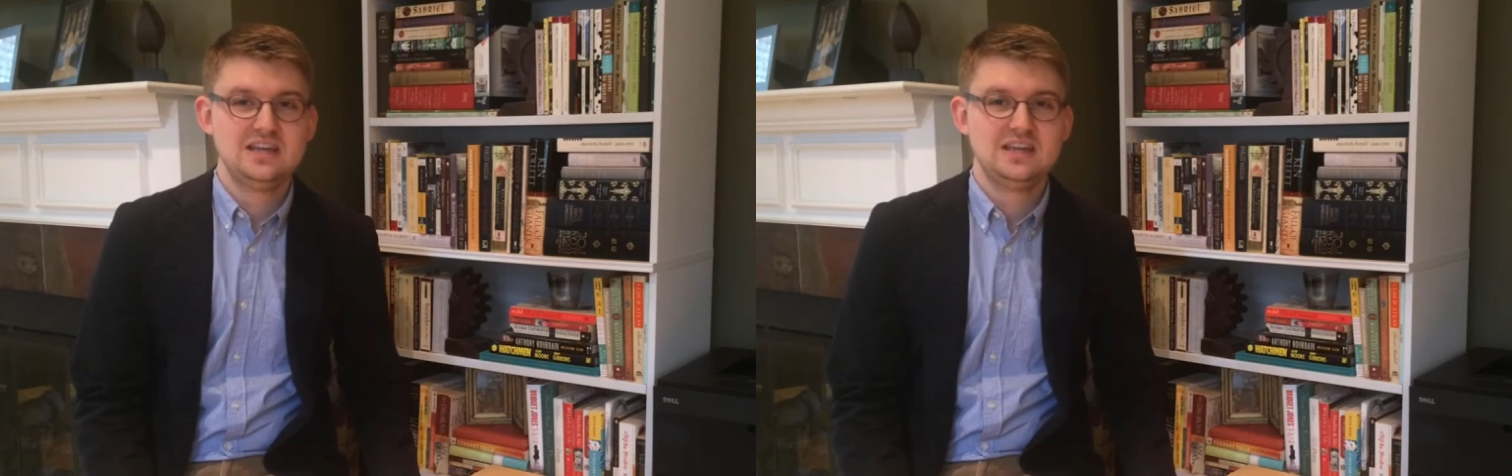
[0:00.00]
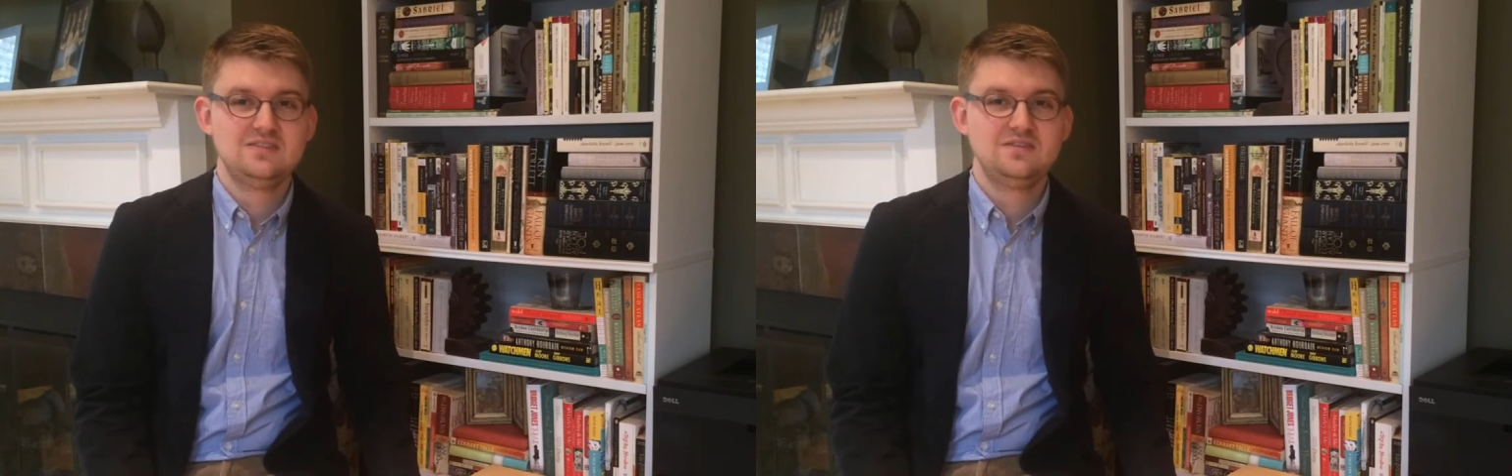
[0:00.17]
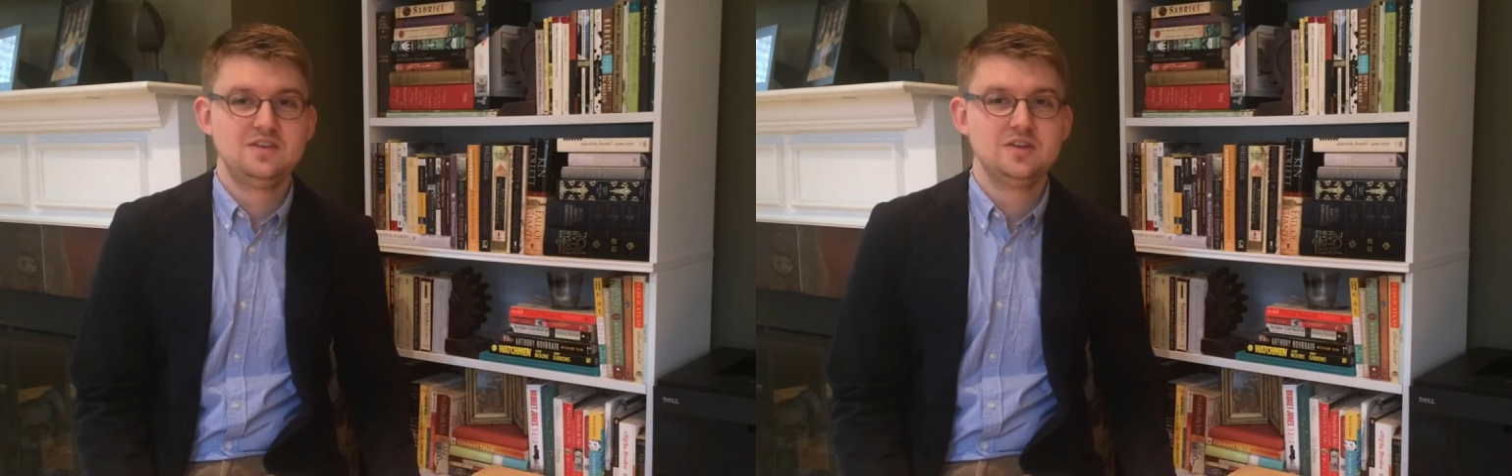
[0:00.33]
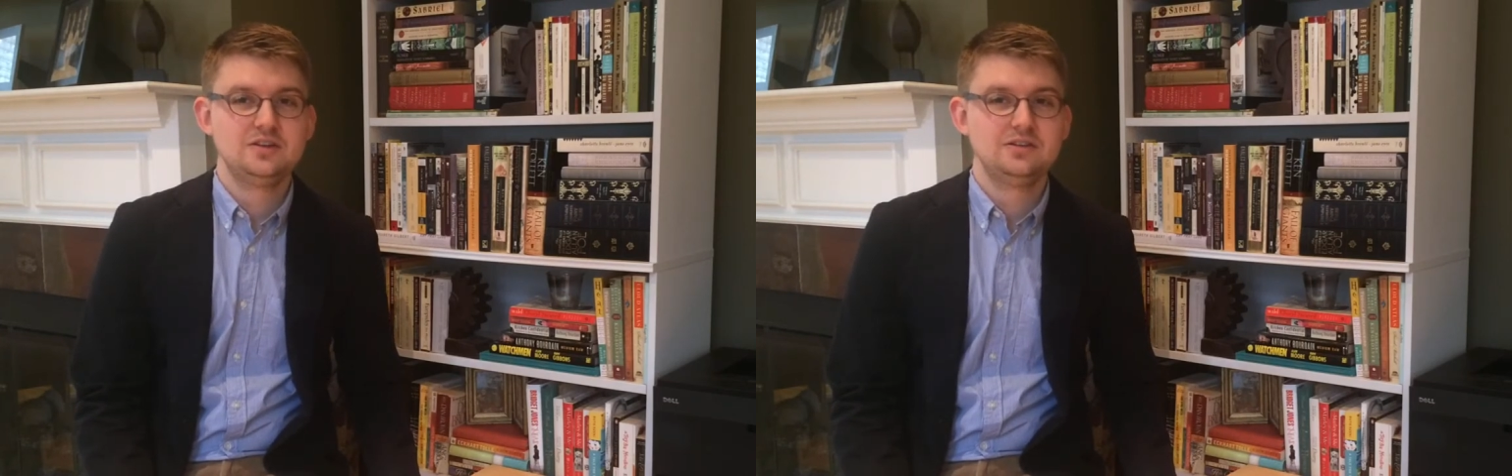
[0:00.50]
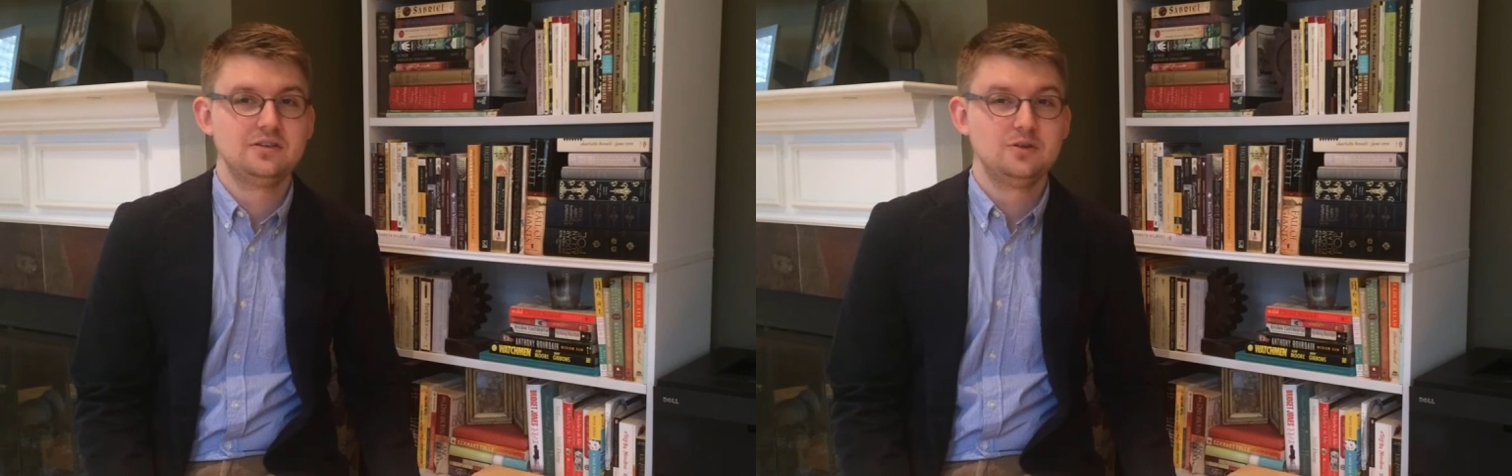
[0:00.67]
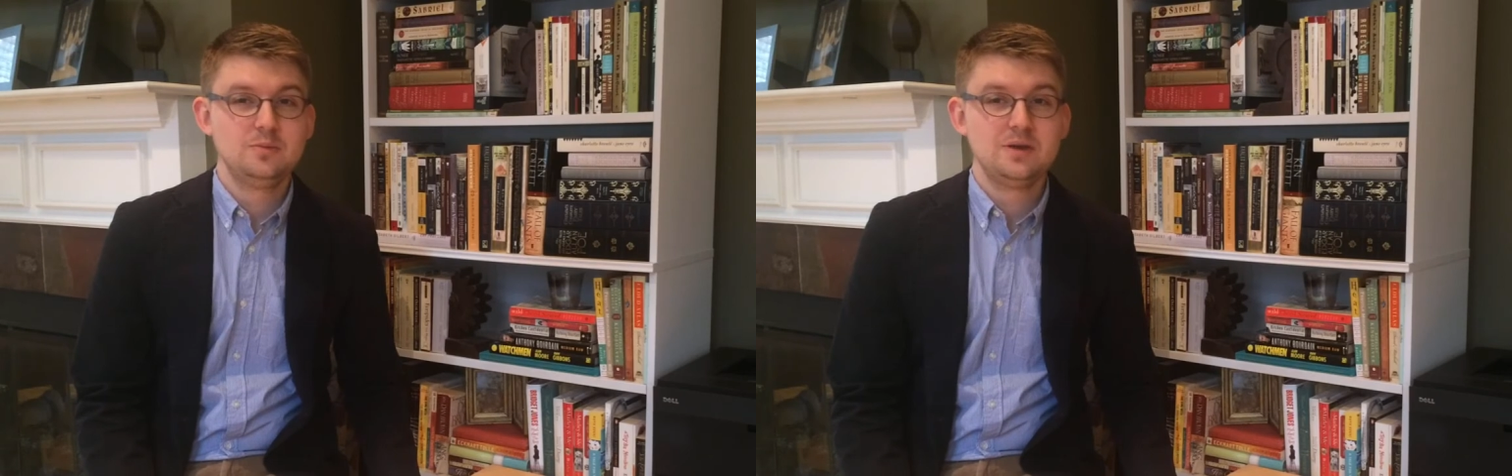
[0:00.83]
can feel a
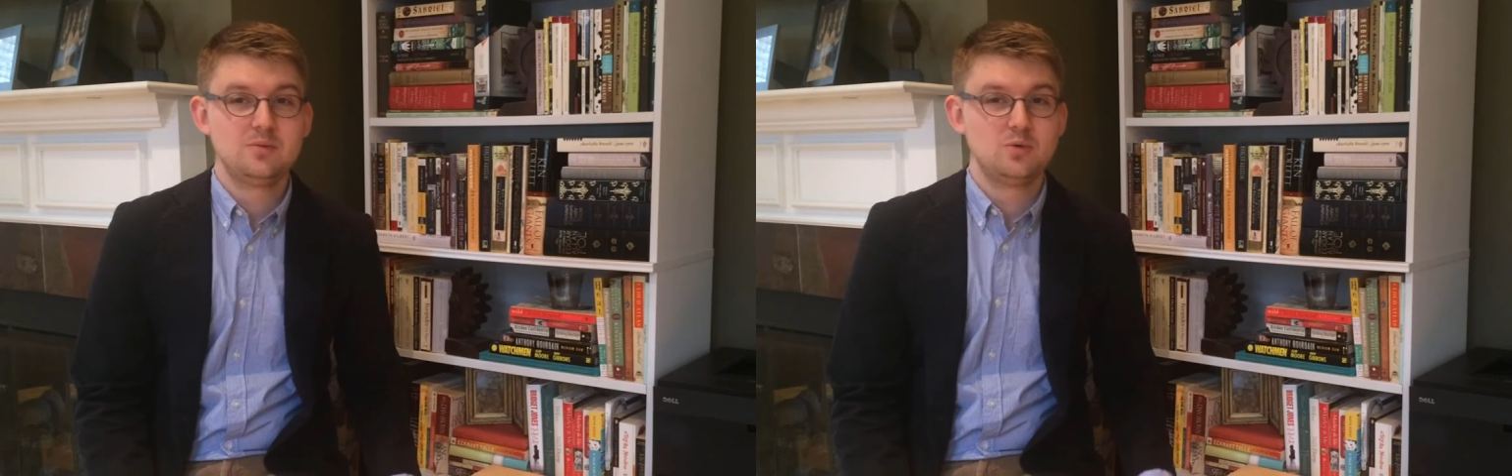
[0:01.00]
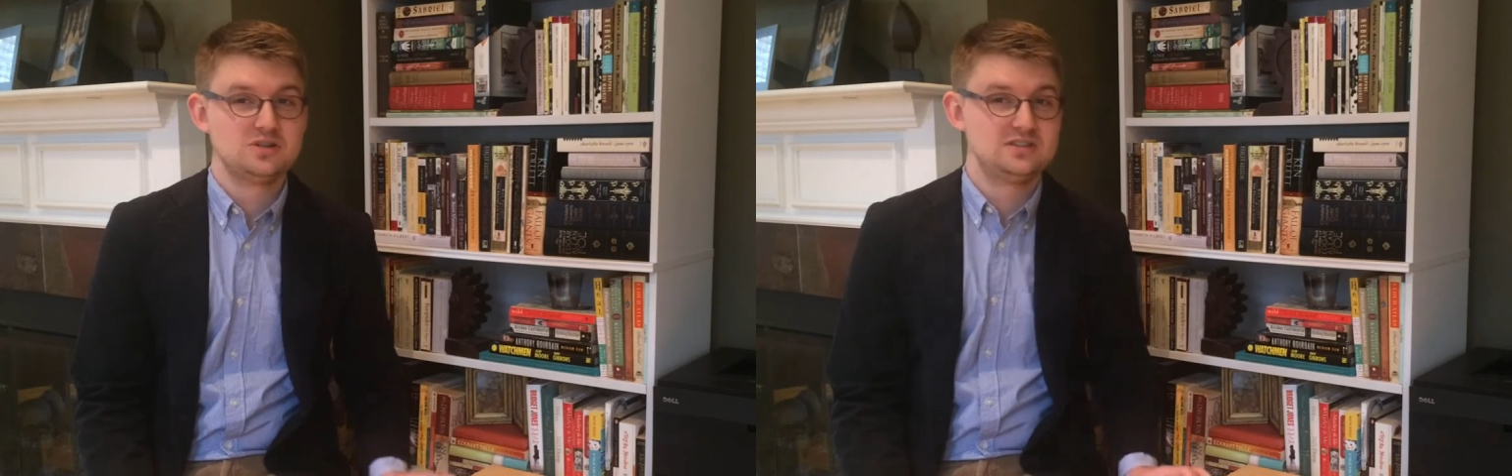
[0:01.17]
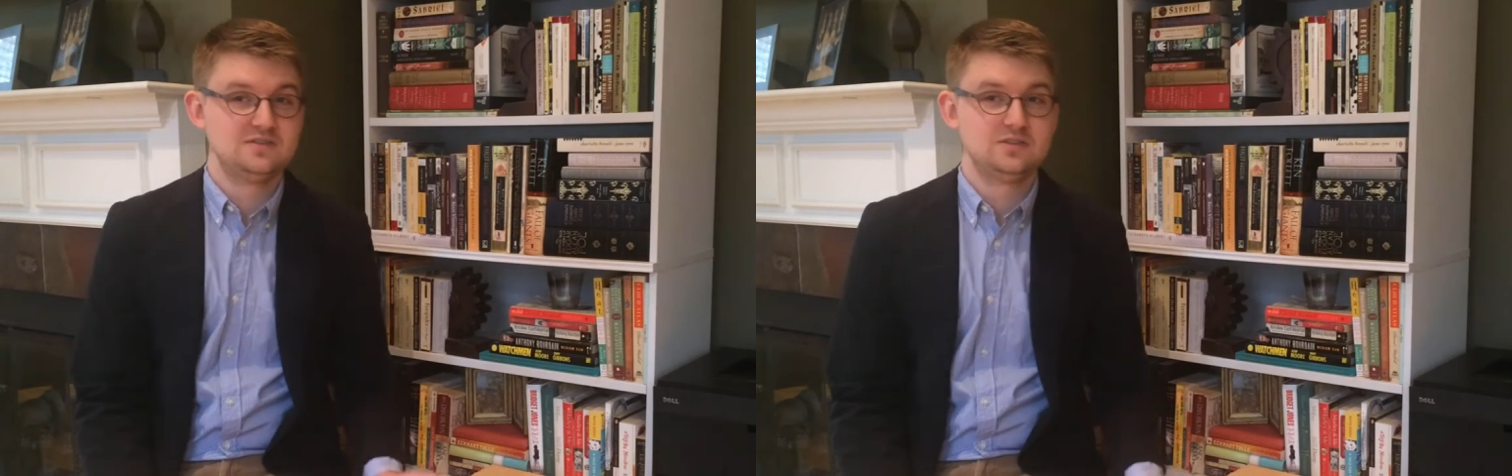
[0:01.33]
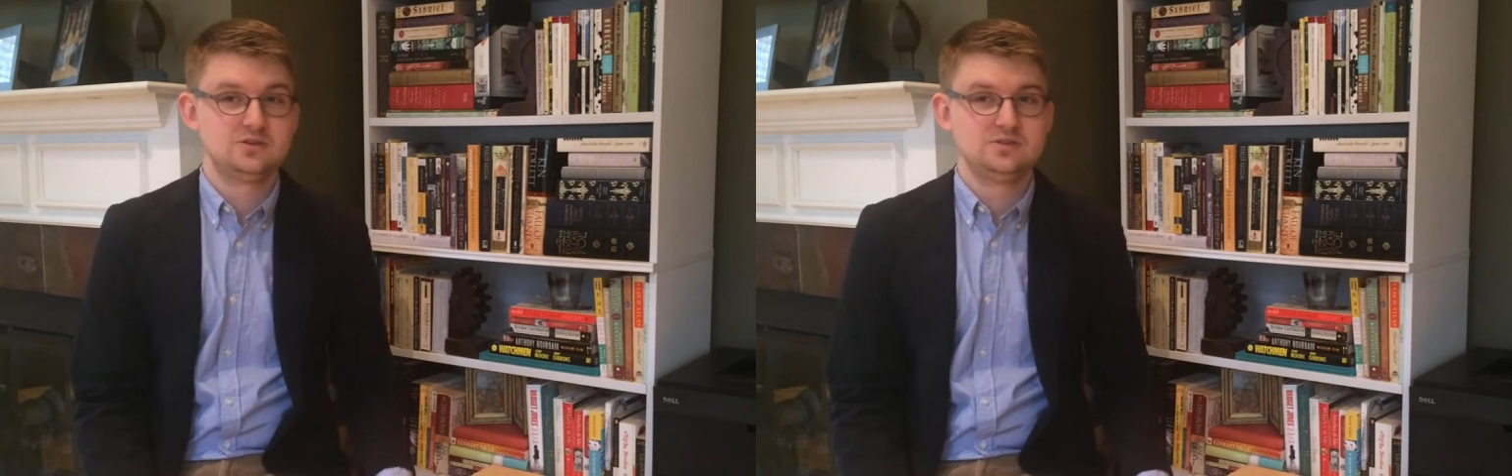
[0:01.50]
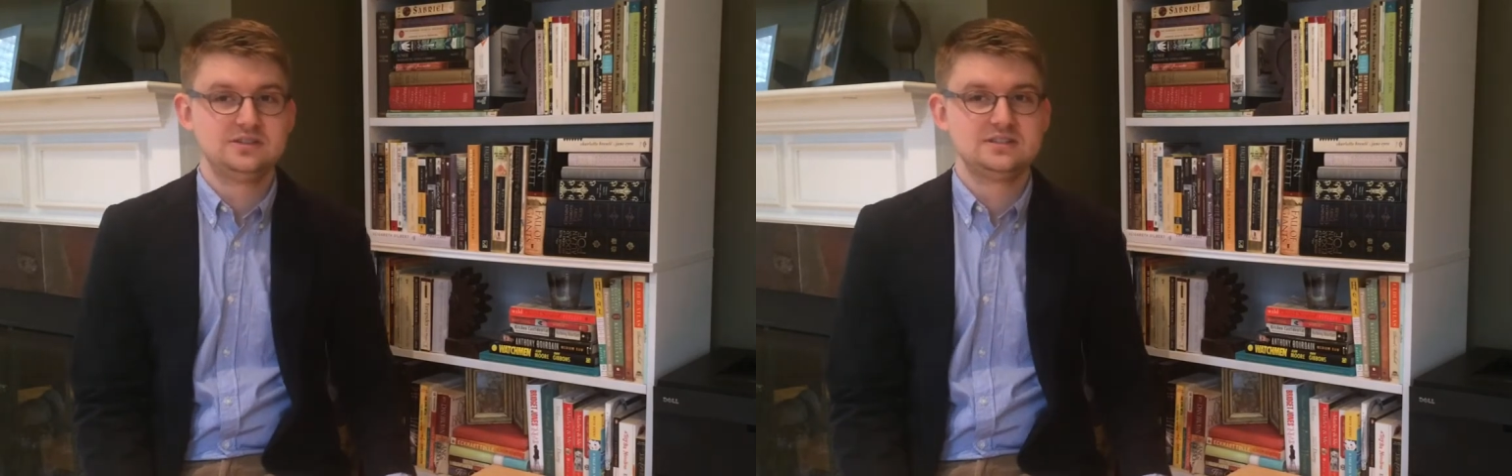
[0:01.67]
little bit more difficult